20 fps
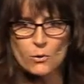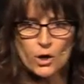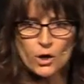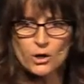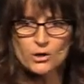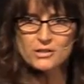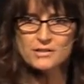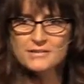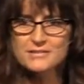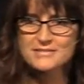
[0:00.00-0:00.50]
a
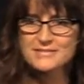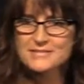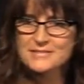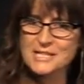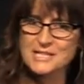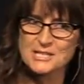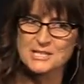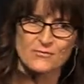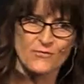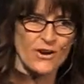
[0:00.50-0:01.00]
word
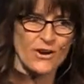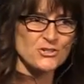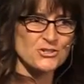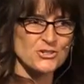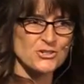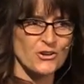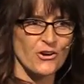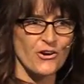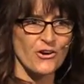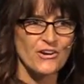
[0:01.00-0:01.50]

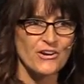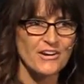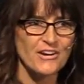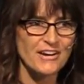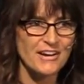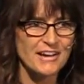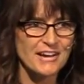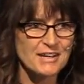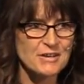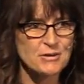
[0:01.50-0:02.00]
dysfunctional.
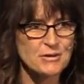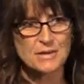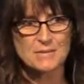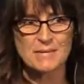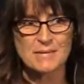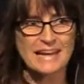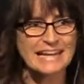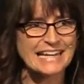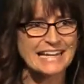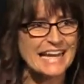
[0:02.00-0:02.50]
You know what I
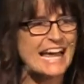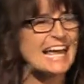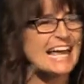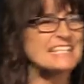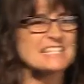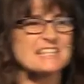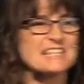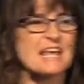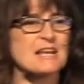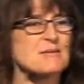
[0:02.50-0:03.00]
mean?
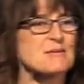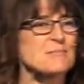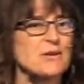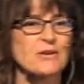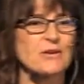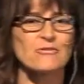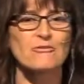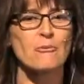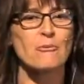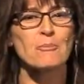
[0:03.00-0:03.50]
Isn't that a
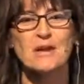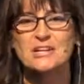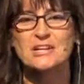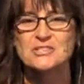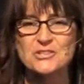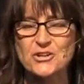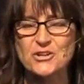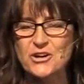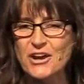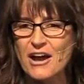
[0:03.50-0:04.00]
beautiful
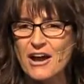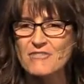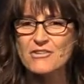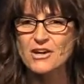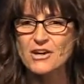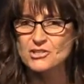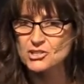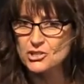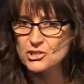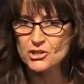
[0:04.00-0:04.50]
picture of
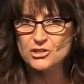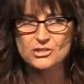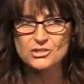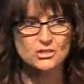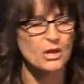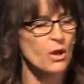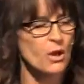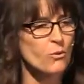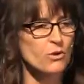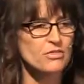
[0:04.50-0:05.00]
our
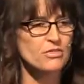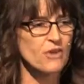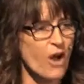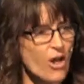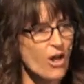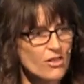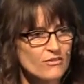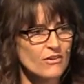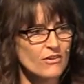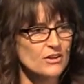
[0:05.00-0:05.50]
church? With
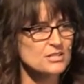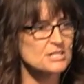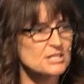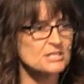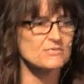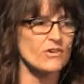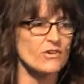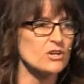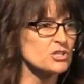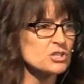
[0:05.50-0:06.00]
all of our
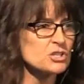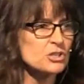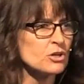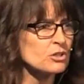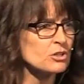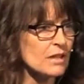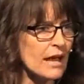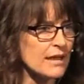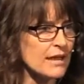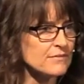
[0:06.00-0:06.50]

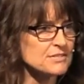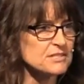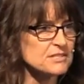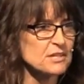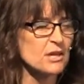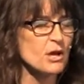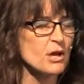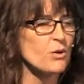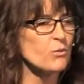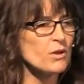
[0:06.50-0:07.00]
dysfunctional
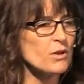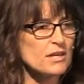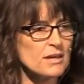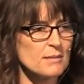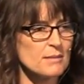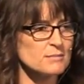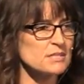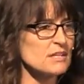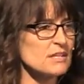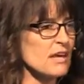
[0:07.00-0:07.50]
lives, we
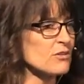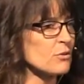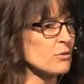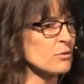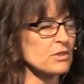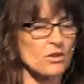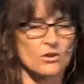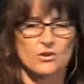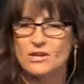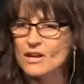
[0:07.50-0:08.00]
come together
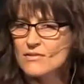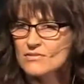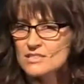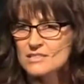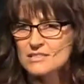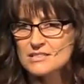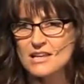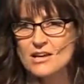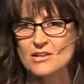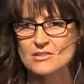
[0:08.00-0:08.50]
with our
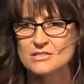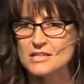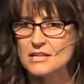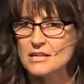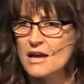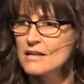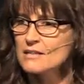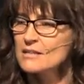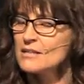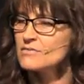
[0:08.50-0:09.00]
gifts and talents
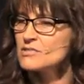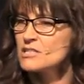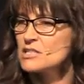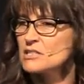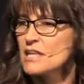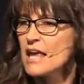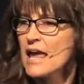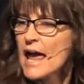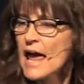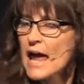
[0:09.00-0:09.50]
that God gives
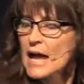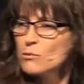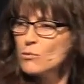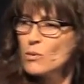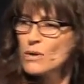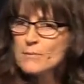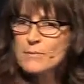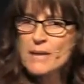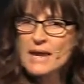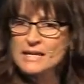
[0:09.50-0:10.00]
us,
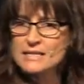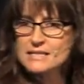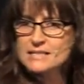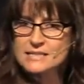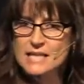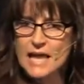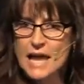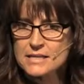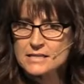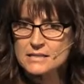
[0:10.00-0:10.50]
and we make
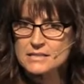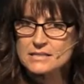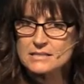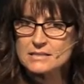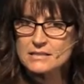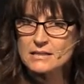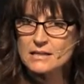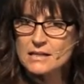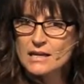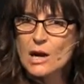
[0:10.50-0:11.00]

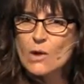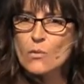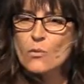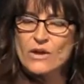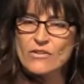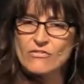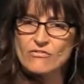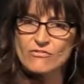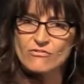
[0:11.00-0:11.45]
sense. We